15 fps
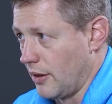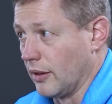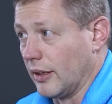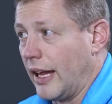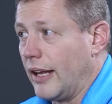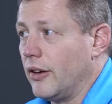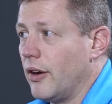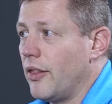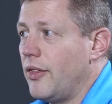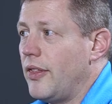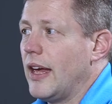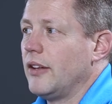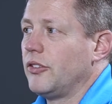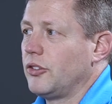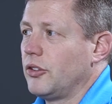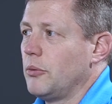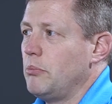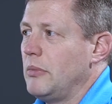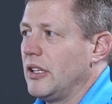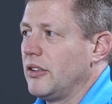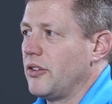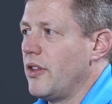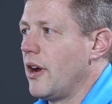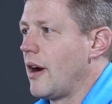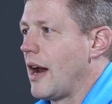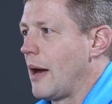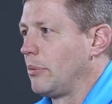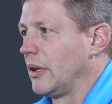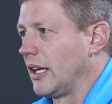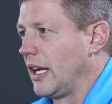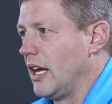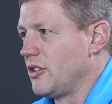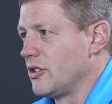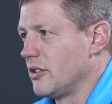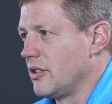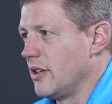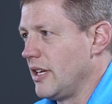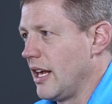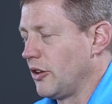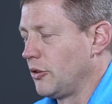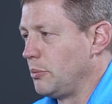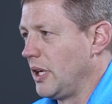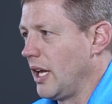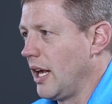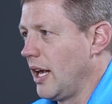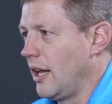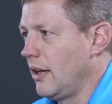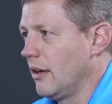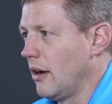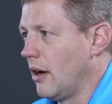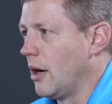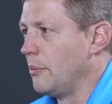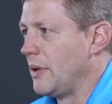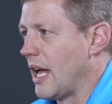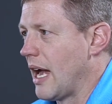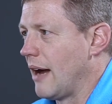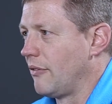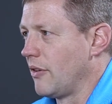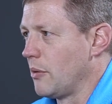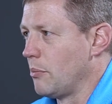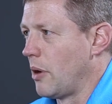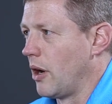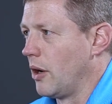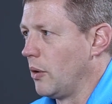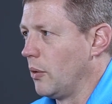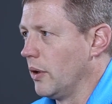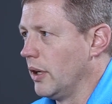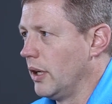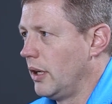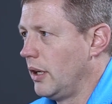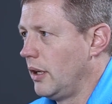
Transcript: The lender then submits their application to the SBA on behalf of the borrower.